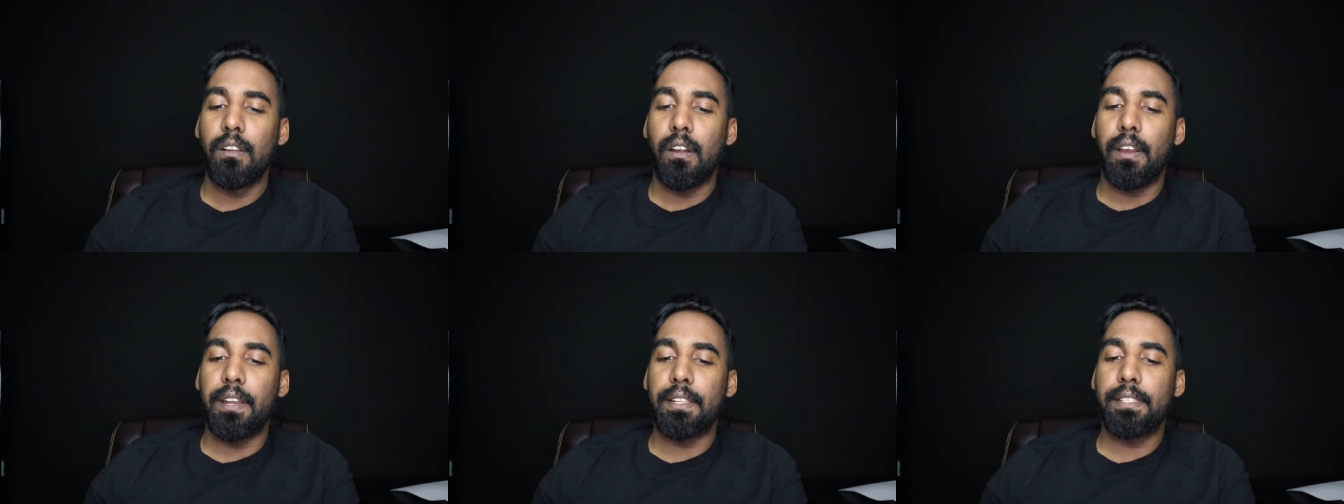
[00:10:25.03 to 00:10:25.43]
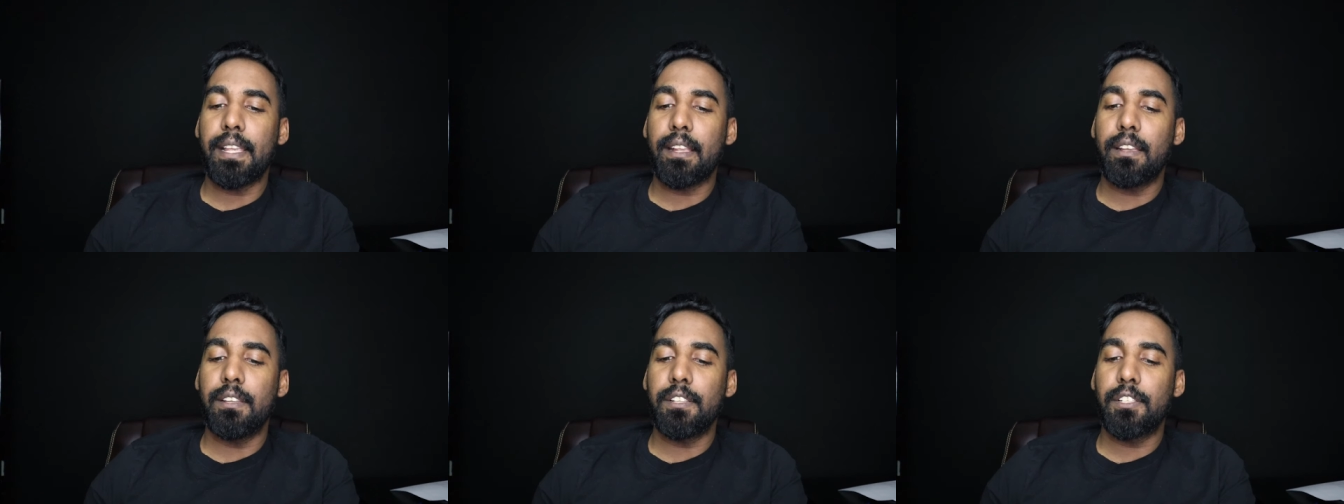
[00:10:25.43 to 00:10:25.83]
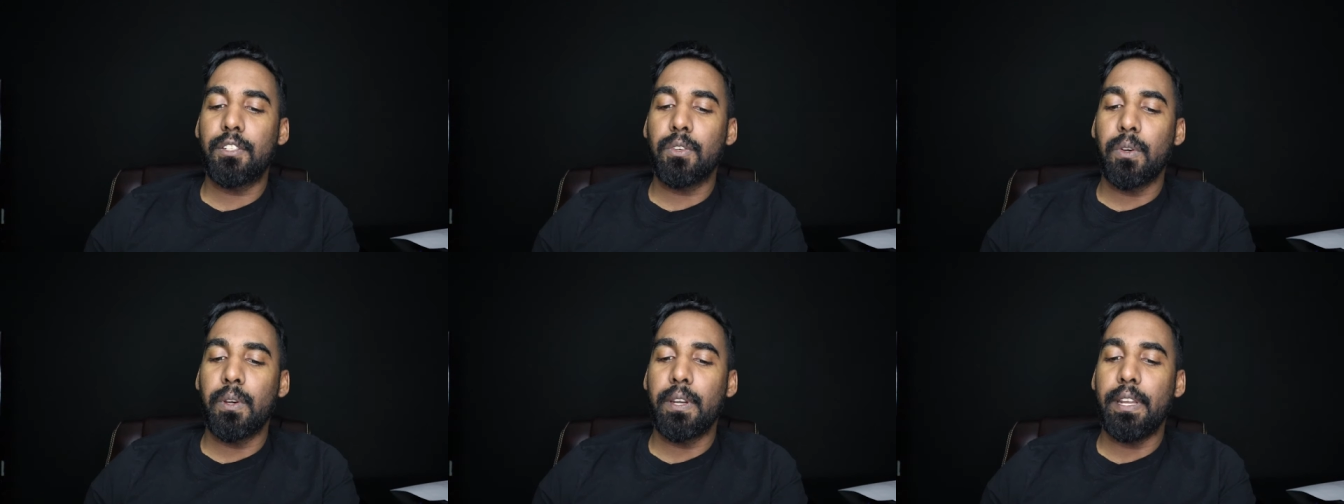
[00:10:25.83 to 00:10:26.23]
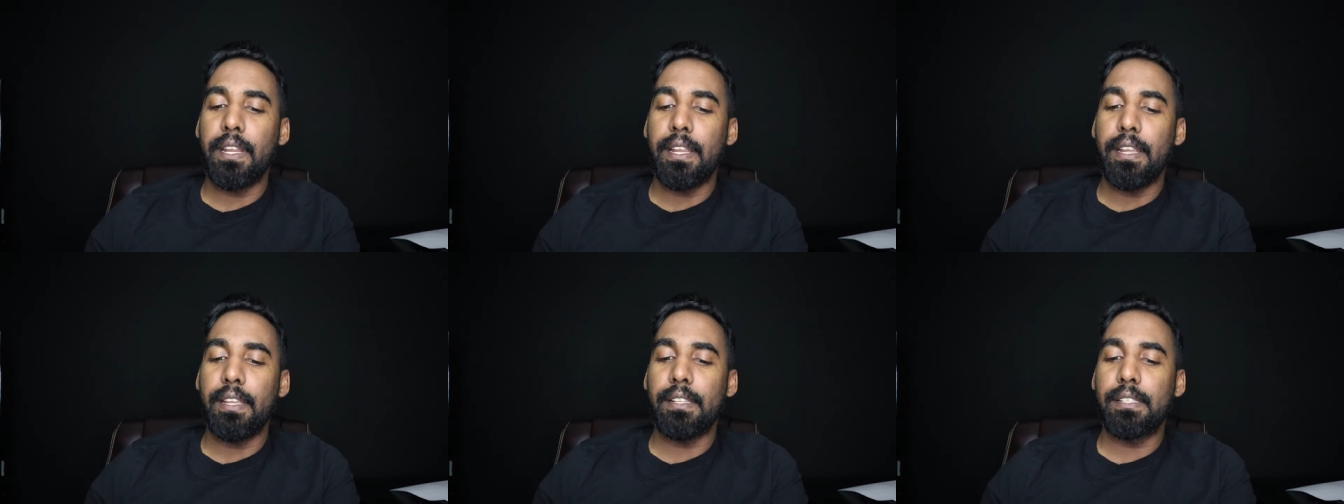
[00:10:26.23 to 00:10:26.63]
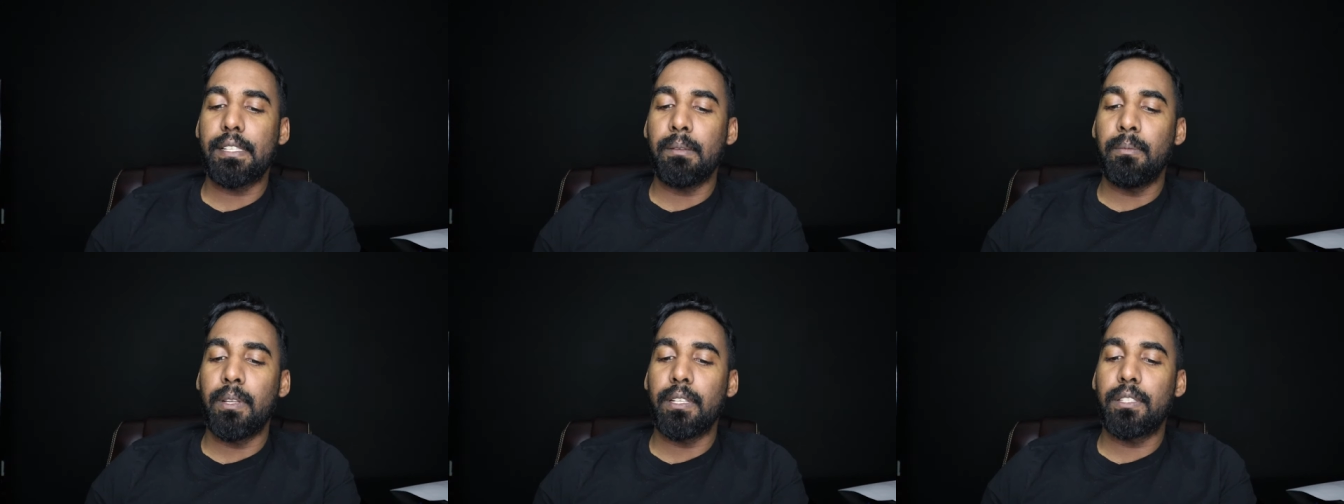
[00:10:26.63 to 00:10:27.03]
Alright, the second story is
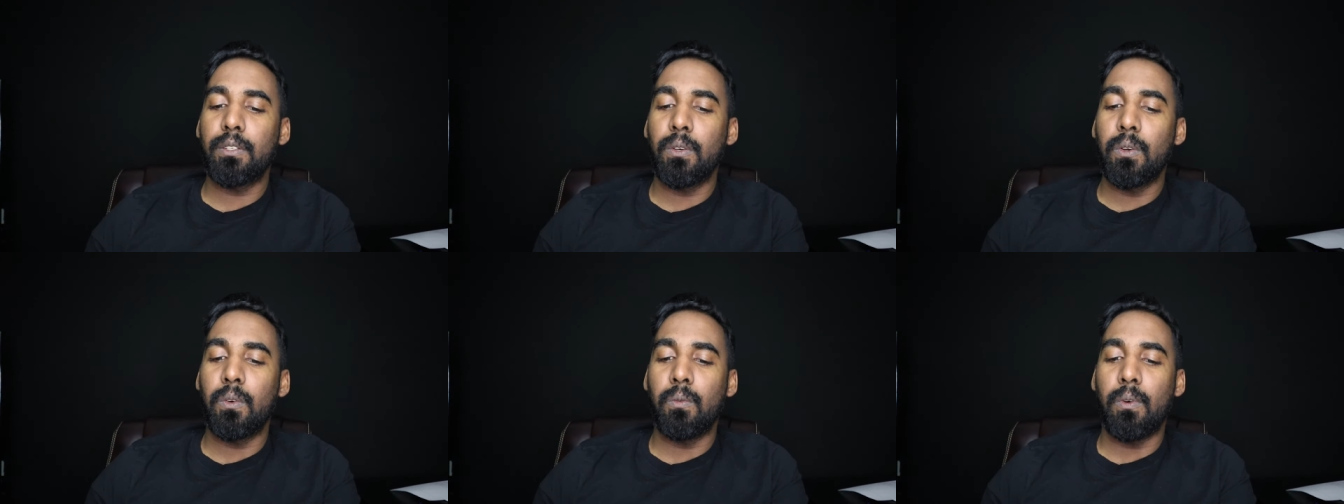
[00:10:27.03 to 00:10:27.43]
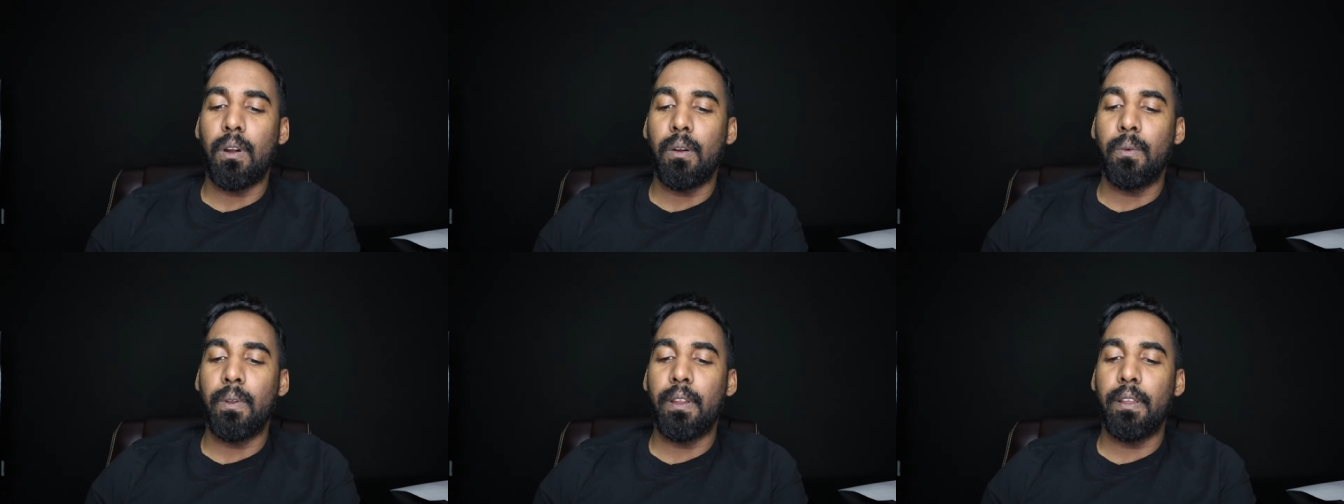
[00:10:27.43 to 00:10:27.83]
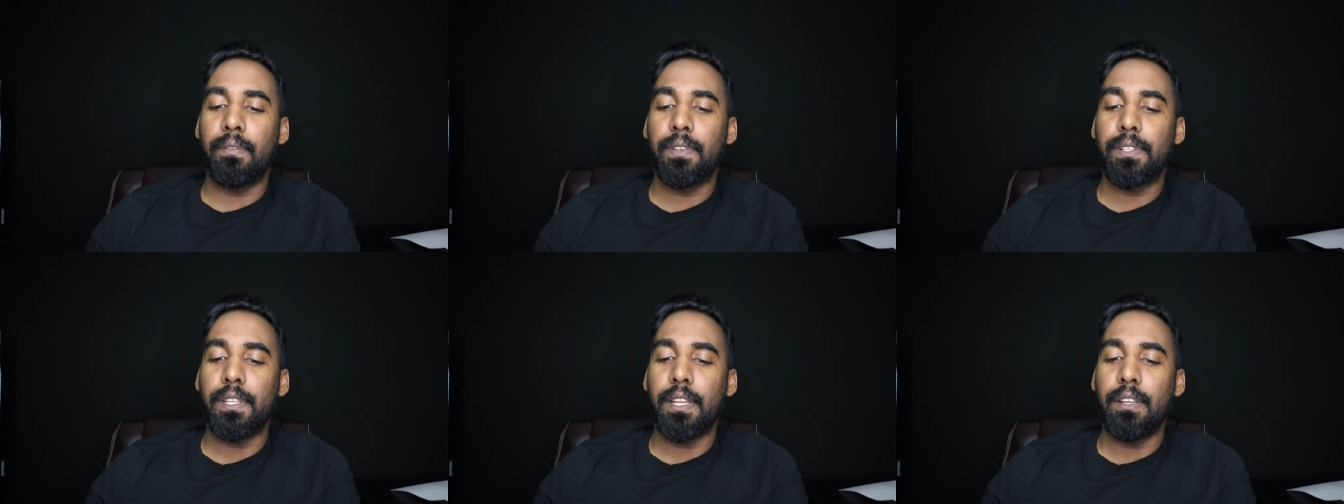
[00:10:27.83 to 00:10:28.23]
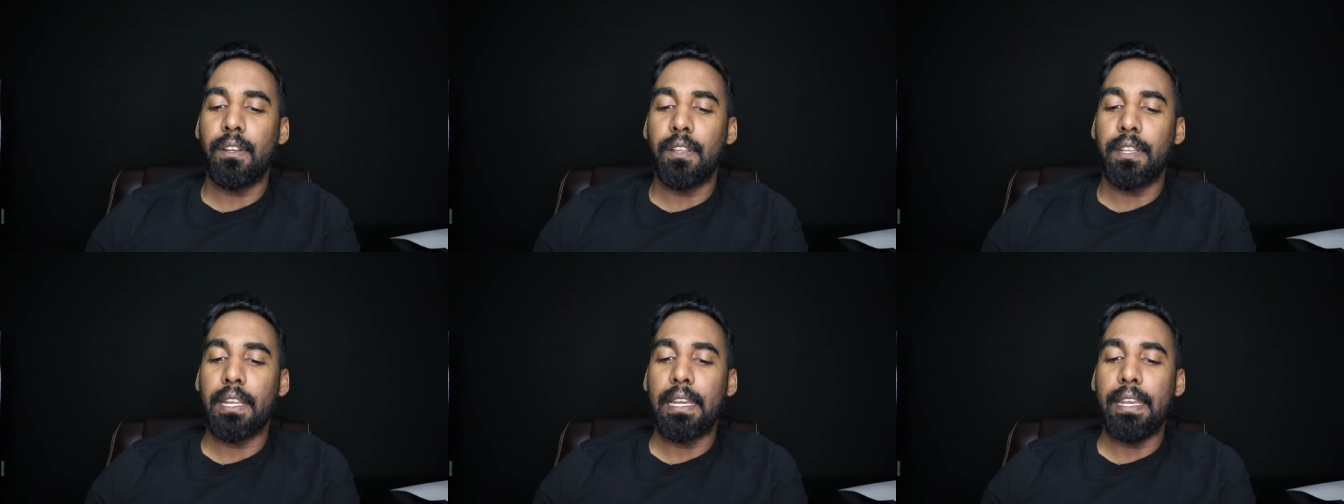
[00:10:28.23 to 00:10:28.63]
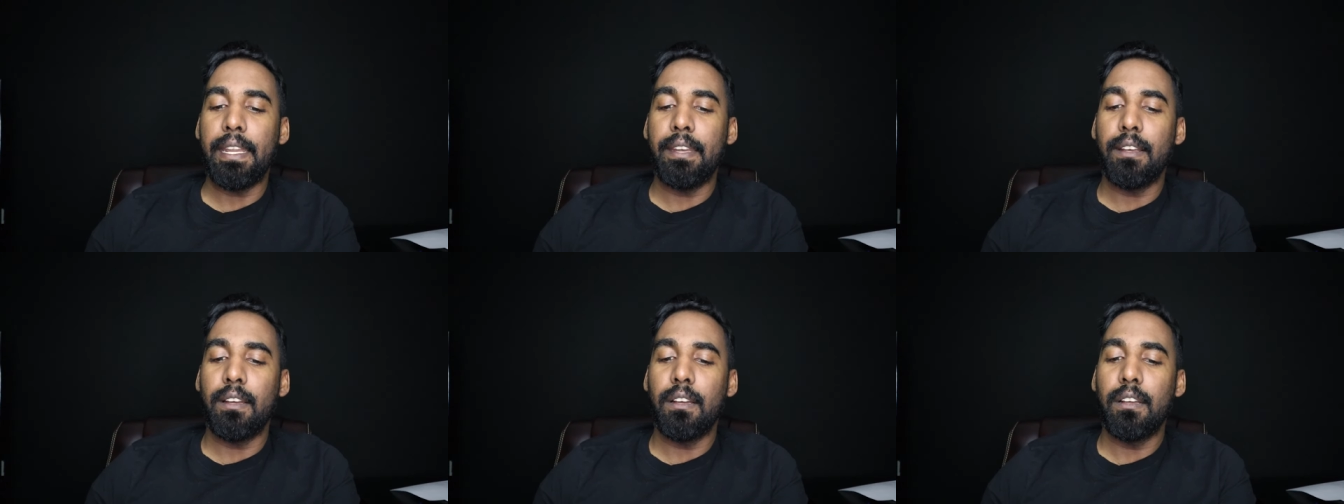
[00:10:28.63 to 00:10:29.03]
similar to what we have seen on the
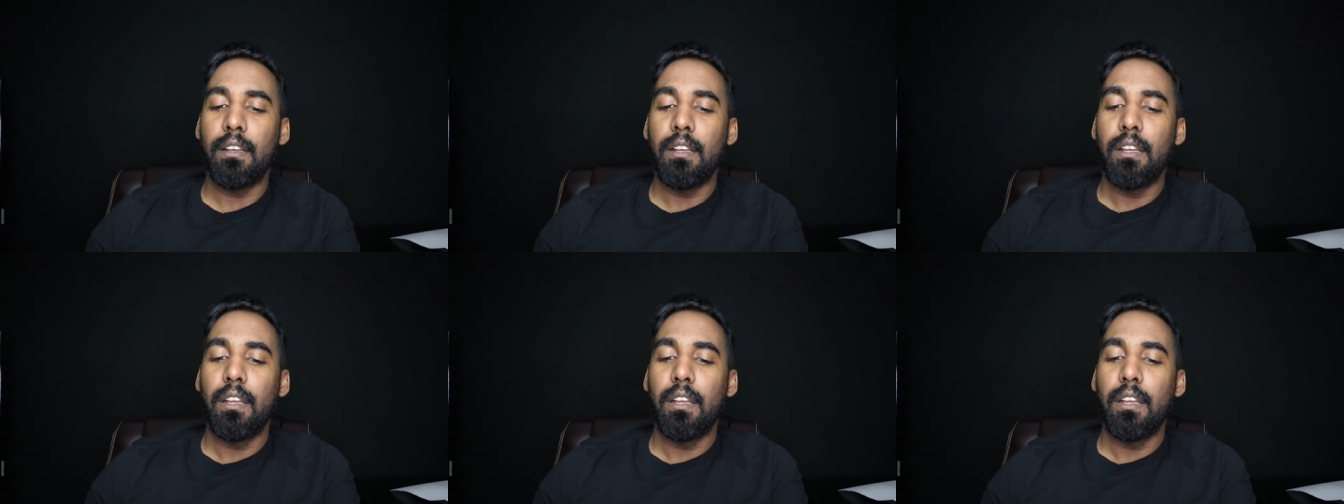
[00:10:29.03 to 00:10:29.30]
Gleaner.